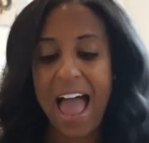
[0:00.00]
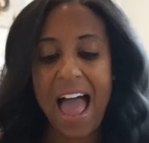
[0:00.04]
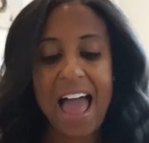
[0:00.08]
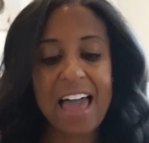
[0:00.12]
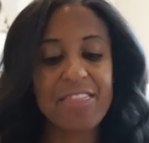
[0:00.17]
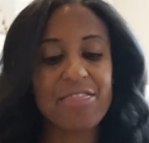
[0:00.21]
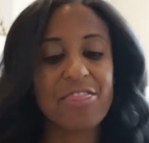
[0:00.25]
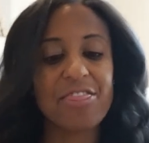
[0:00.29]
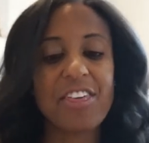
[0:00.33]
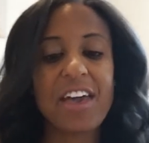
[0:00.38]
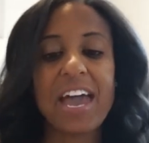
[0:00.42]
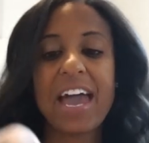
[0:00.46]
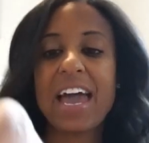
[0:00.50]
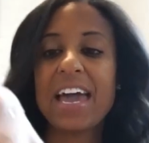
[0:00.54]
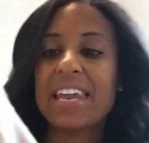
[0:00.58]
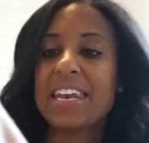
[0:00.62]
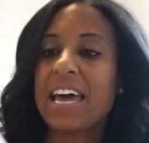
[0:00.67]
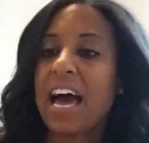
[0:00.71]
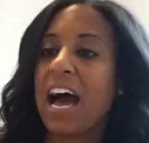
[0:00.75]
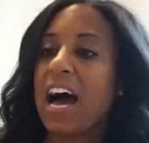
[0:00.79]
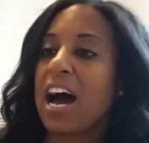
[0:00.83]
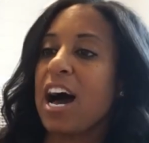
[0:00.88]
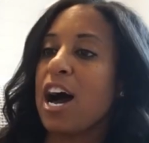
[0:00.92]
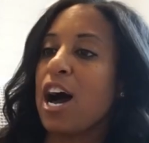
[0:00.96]
And then
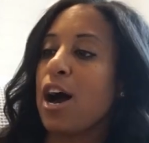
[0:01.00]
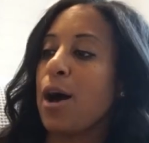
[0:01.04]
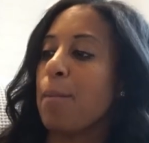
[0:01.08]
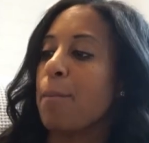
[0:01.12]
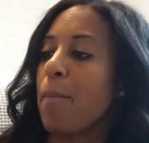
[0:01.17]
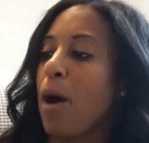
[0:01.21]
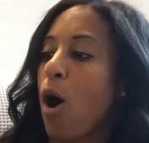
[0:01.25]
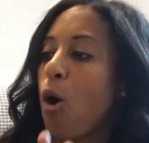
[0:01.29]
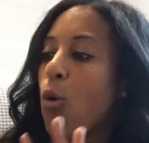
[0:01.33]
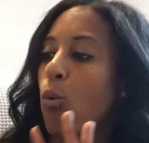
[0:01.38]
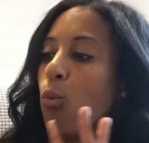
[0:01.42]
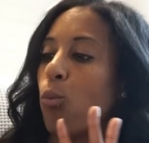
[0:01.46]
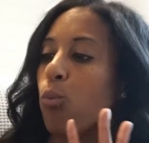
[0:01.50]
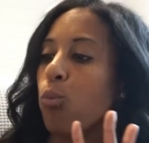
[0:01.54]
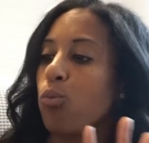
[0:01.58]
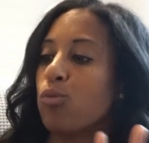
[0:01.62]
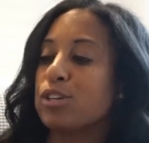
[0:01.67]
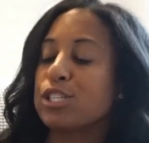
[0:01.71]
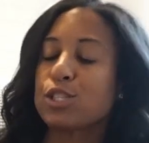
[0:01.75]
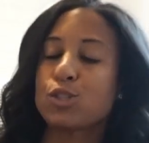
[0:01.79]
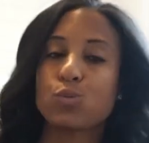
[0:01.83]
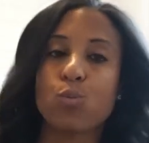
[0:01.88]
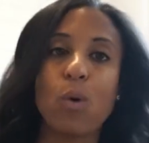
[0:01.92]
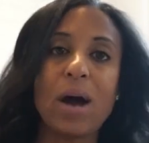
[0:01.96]

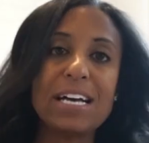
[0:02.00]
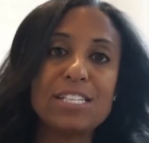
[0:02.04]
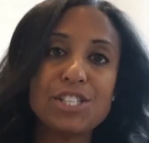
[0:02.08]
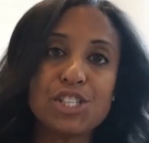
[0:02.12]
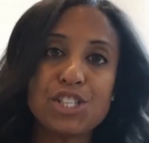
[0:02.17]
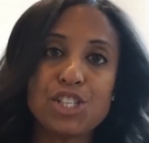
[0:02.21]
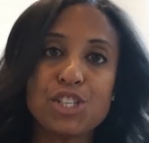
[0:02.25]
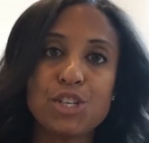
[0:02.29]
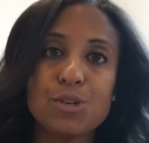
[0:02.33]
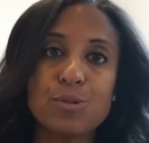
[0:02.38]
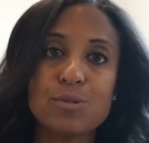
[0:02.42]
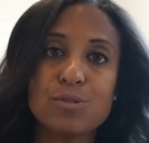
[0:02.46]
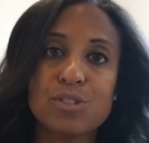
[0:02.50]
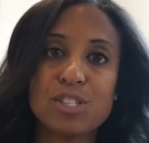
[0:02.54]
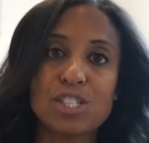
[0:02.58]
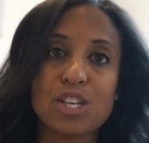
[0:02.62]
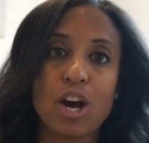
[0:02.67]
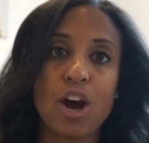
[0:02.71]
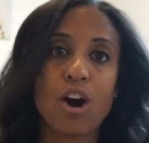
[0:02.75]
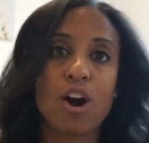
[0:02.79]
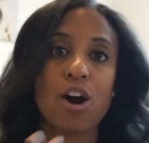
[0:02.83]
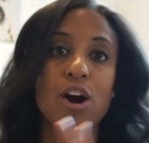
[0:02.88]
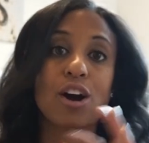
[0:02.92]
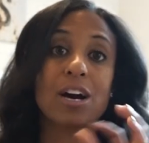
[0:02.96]

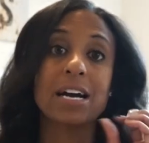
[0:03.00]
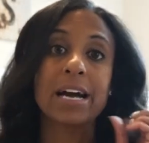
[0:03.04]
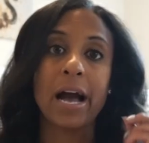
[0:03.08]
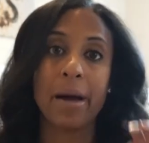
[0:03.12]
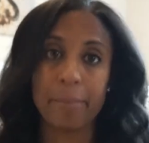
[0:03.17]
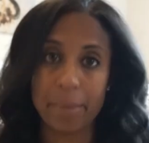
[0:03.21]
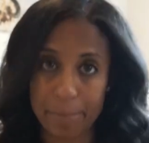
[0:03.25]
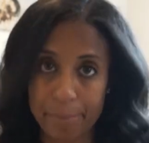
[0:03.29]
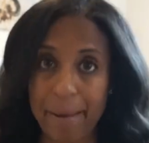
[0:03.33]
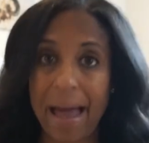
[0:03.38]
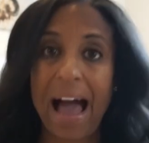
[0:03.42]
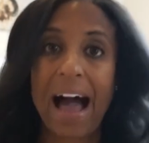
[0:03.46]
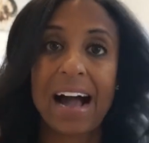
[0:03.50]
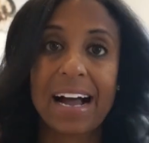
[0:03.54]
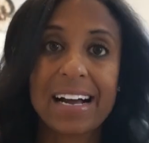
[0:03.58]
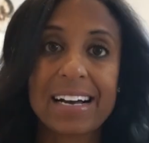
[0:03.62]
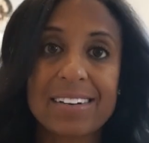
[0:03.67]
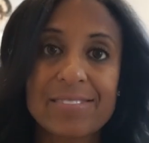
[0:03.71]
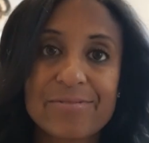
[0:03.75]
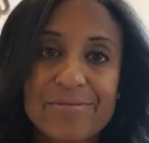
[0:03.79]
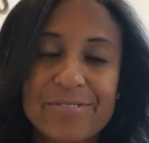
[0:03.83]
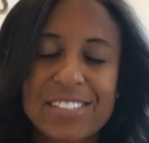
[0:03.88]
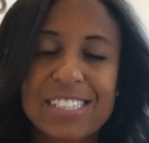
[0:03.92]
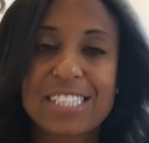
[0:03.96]
sweatsuits are coming
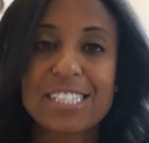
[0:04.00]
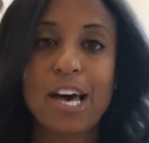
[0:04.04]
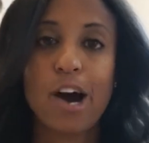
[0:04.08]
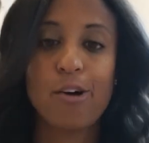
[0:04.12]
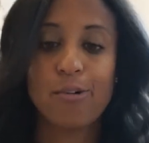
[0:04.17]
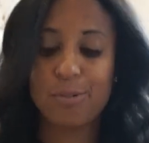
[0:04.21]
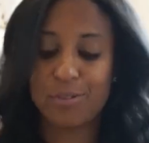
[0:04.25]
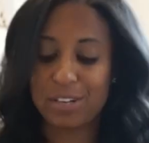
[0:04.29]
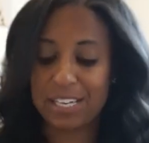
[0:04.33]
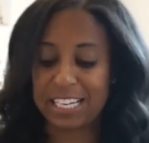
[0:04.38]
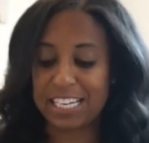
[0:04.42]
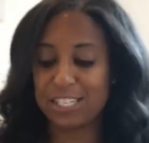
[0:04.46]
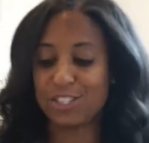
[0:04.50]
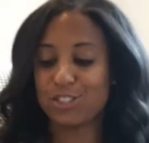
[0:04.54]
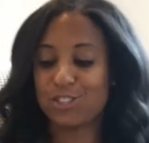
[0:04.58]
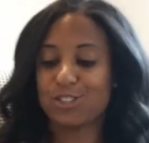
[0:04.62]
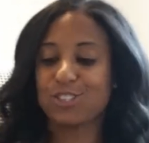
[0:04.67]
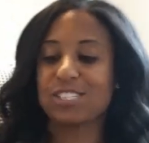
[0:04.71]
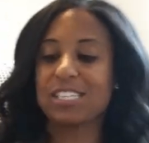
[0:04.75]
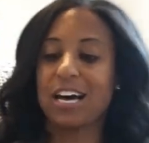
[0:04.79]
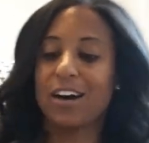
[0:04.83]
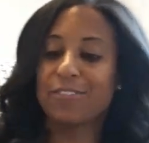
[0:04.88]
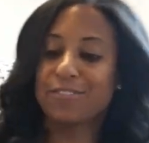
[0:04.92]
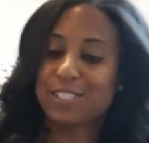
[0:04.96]
back. So get
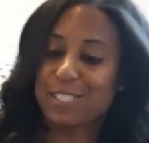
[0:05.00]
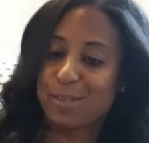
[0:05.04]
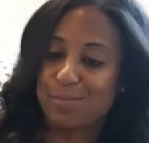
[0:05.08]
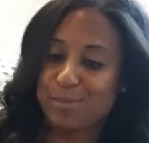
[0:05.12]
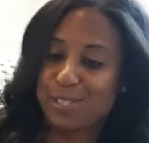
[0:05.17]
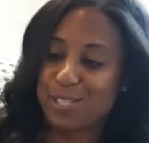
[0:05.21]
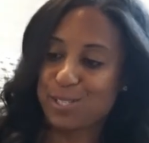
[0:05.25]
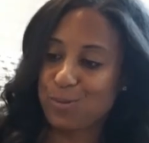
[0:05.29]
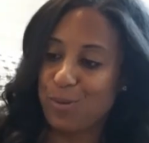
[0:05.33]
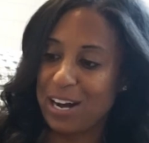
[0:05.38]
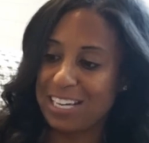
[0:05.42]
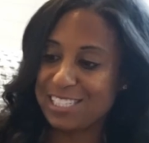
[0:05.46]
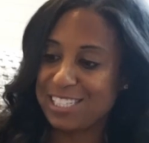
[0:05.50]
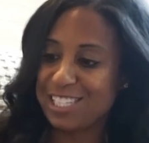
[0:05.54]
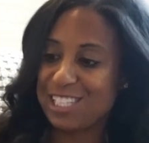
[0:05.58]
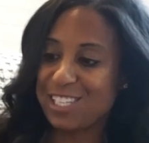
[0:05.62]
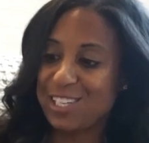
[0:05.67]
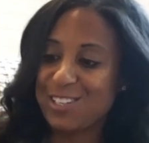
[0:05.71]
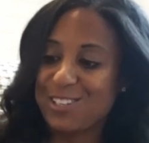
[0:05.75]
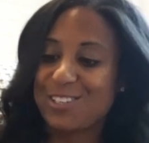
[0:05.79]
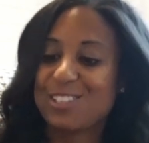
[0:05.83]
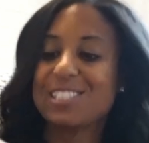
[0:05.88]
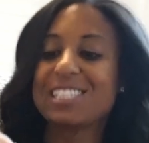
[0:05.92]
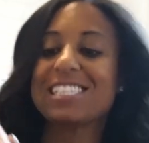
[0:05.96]
yourself some
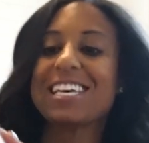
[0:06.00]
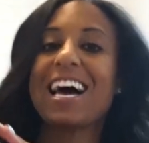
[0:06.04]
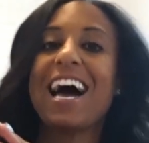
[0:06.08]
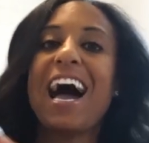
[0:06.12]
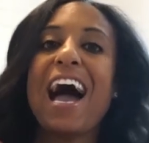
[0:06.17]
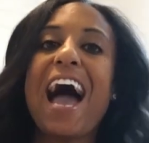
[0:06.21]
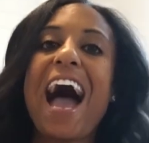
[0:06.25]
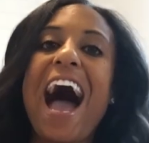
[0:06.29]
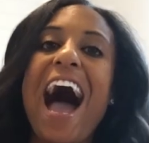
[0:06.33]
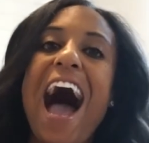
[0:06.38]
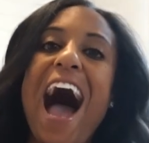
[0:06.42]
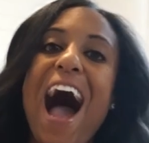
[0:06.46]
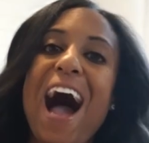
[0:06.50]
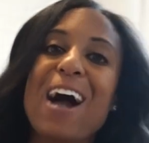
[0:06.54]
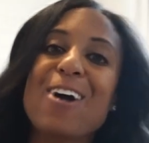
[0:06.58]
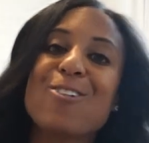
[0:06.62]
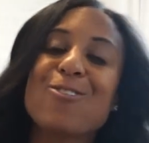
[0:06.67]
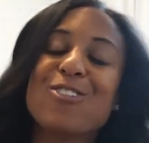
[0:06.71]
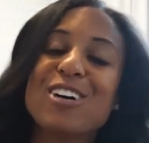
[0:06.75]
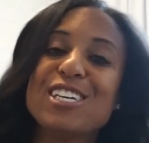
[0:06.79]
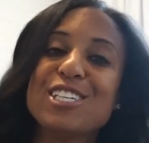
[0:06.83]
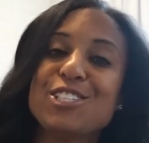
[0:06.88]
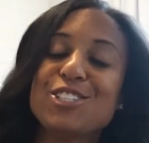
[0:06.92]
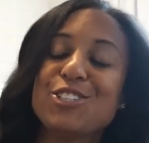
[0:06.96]
sweatsuits. I
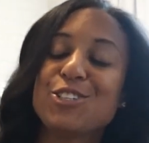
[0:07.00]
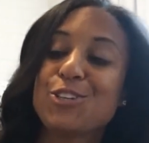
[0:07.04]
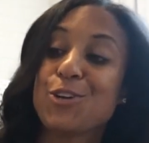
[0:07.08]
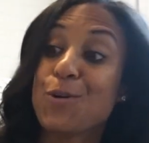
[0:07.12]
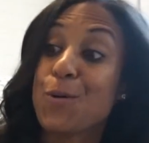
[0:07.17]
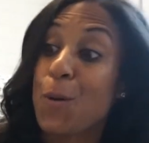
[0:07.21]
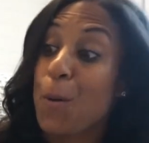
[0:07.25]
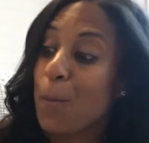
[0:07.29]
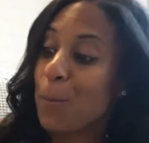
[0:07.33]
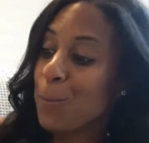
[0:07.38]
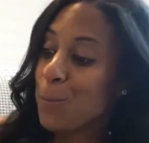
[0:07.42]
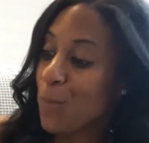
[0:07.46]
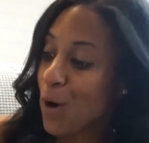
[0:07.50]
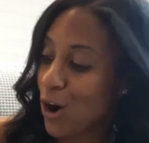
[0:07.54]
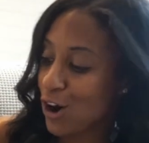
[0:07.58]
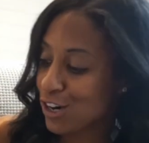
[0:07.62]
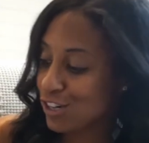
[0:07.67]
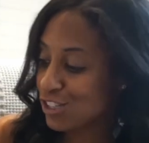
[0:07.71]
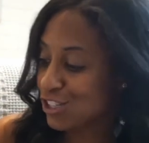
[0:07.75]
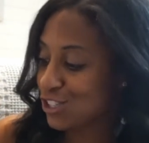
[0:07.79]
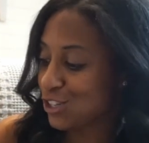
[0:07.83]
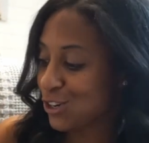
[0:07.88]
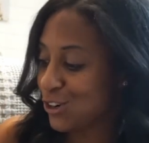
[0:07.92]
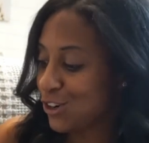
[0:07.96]
went to
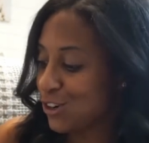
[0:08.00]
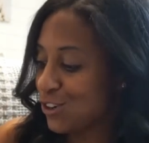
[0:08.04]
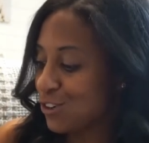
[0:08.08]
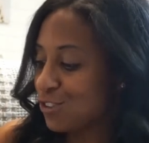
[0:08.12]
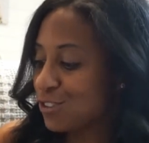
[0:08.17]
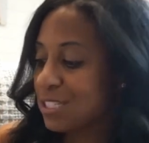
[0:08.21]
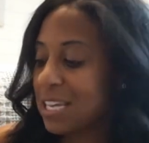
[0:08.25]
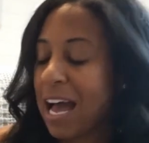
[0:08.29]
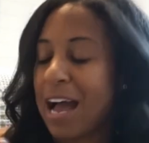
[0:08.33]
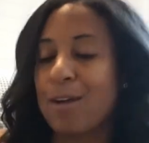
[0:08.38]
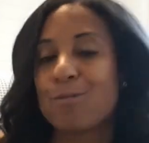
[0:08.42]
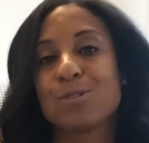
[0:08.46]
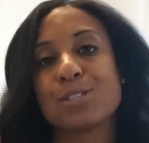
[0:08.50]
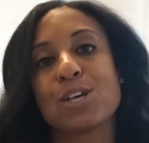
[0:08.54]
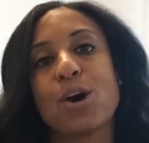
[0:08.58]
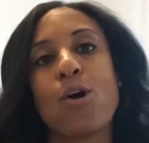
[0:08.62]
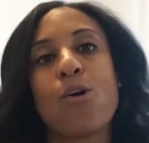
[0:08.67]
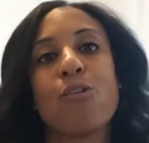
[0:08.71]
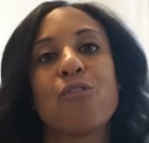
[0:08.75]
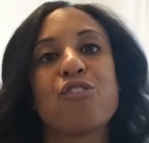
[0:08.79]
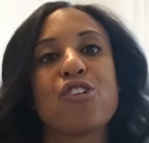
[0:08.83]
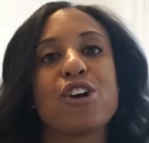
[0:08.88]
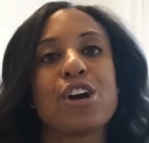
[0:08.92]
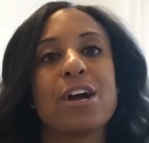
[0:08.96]
Marshalls. I was
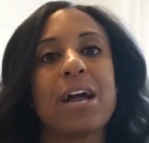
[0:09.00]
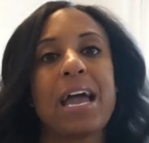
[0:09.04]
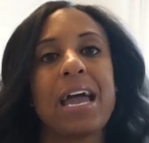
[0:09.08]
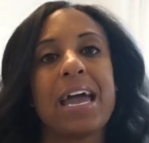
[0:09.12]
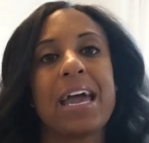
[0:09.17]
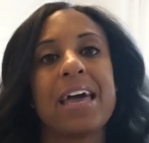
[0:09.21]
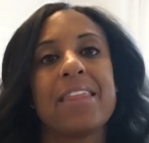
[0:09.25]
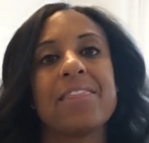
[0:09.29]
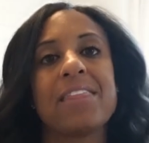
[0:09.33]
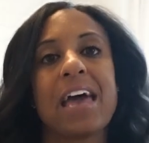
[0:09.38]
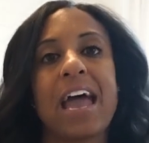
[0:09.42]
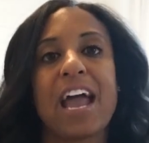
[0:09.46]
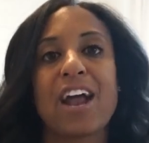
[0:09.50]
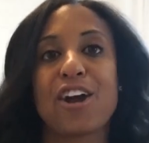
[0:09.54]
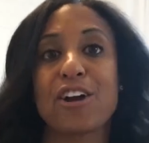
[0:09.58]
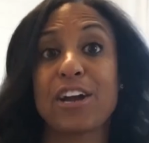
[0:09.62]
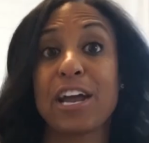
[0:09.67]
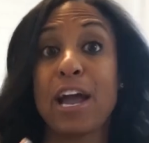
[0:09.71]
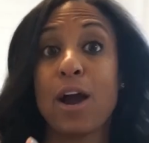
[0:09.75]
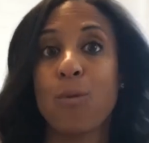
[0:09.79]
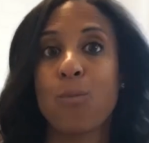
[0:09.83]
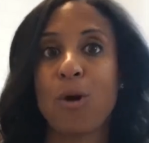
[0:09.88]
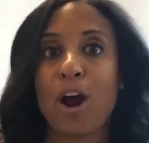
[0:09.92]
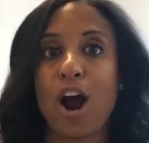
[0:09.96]
over in the
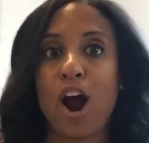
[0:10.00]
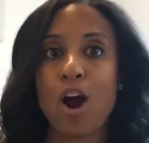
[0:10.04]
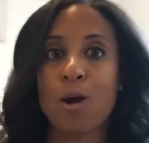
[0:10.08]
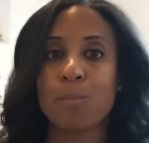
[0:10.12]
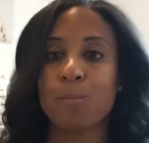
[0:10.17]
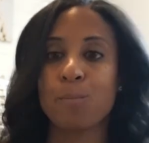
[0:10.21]
area where our